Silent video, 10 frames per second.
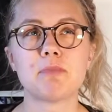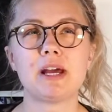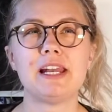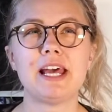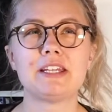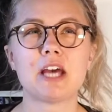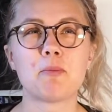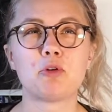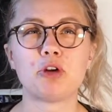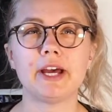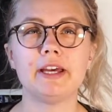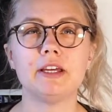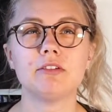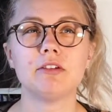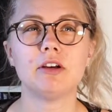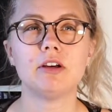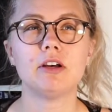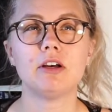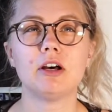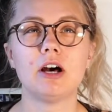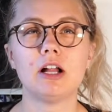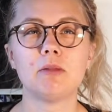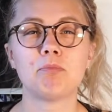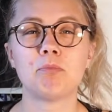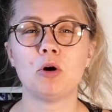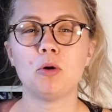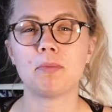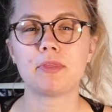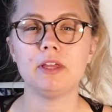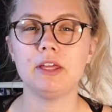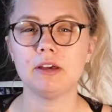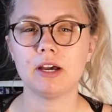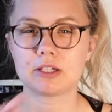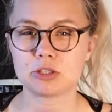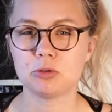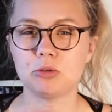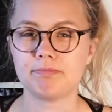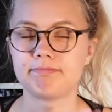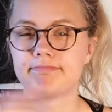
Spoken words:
by Lain Amouree. I'll pop the actual